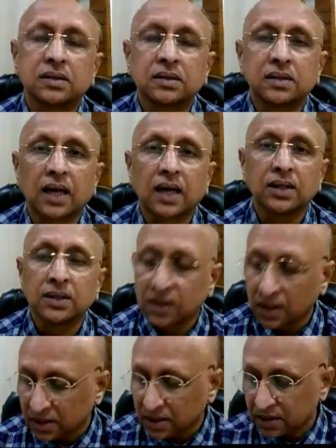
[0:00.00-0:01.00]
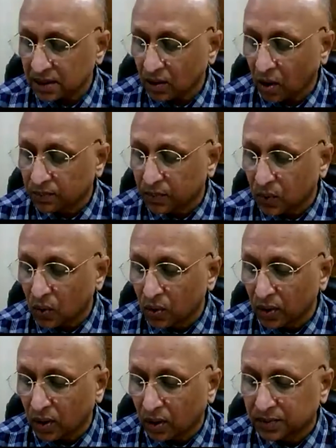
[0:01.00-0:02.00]
Rajan sir's
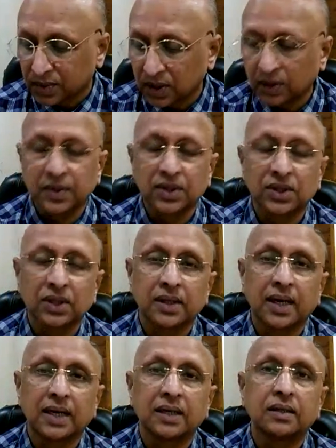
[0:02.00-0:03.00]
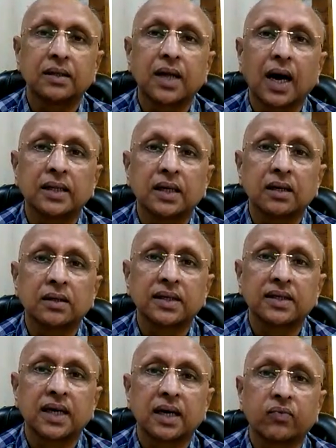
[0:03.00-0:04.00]
own observation, that either
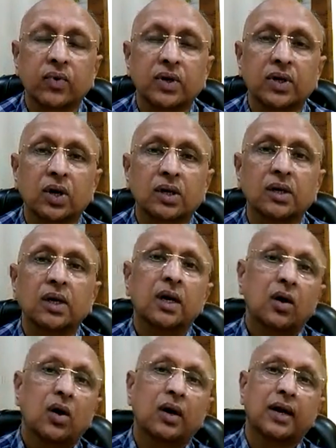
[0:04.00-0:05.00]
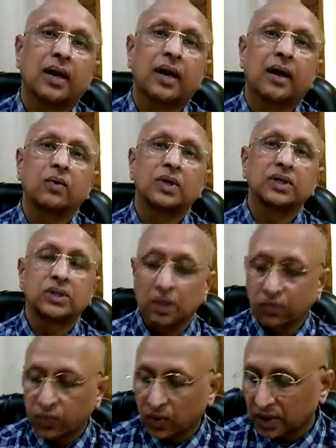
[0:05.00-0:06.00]
desire for dark or an
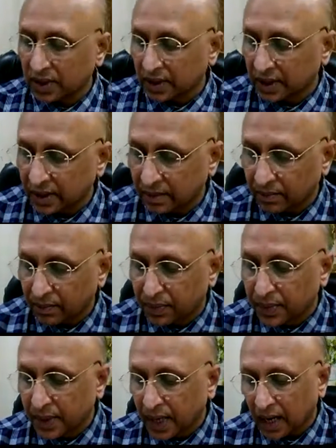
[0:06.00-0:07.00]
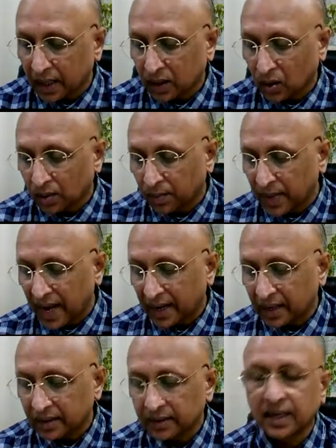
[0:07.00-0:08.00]
aversion for the dark or
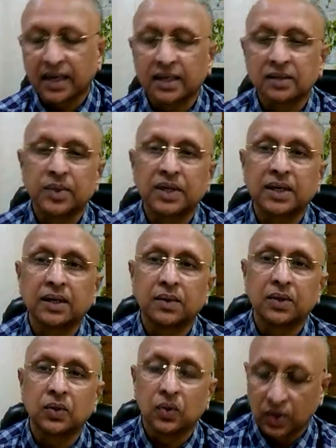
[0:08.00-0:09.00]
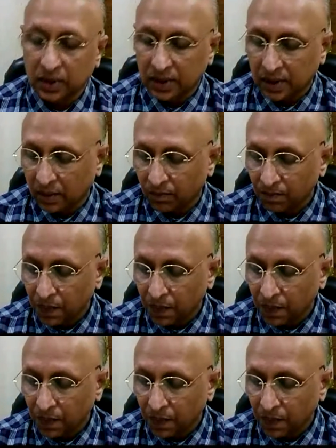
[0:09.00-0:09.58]
black that has been given for there.